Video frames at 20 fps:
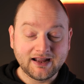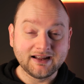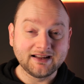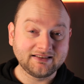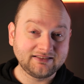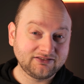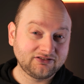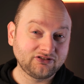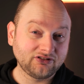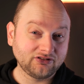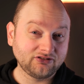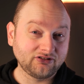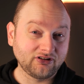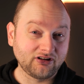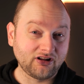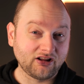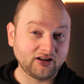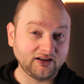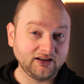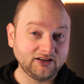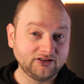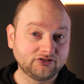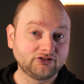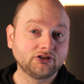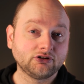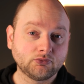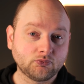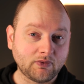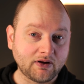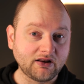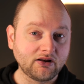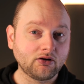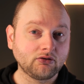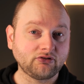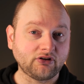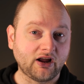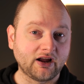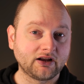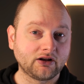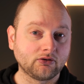It's just a lot easier when
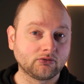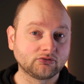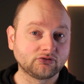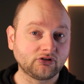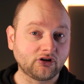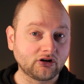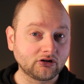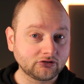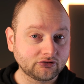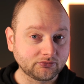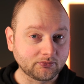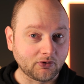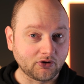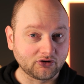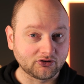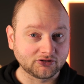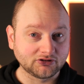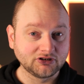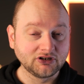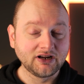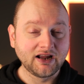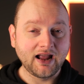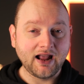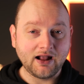those icons are smaller